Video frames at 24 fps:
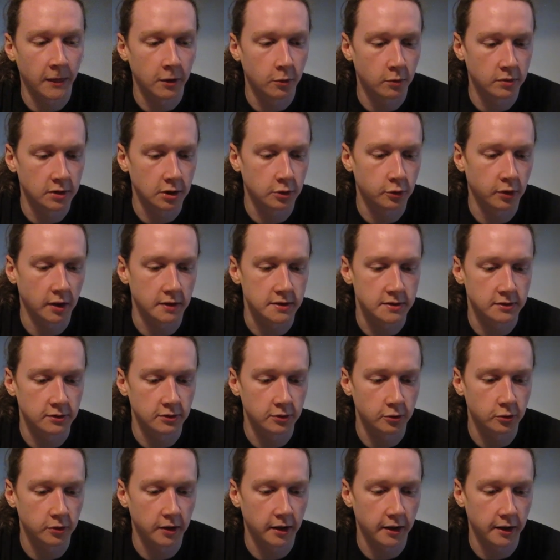when he tries
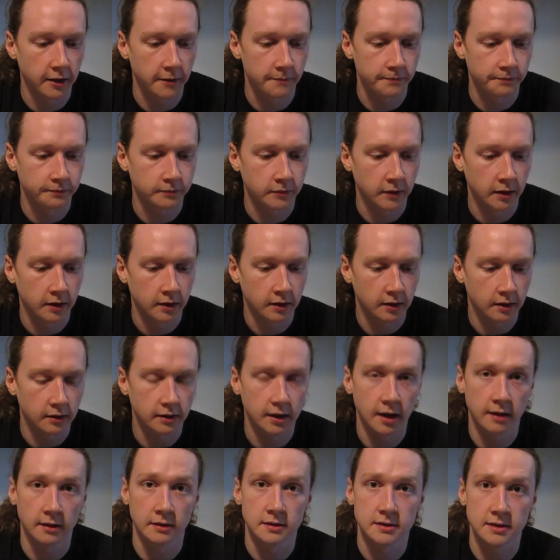to
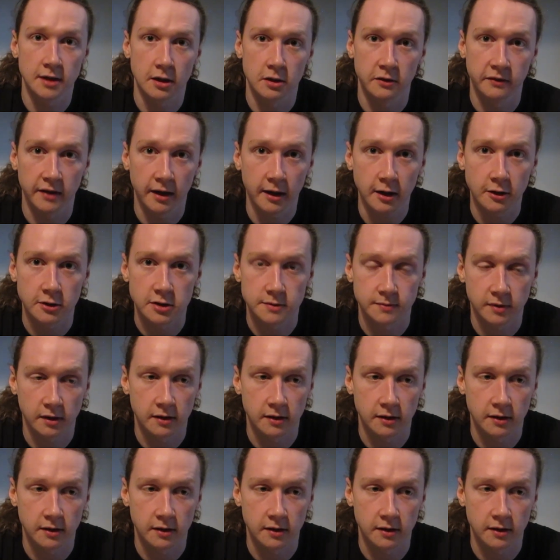get inside of the house,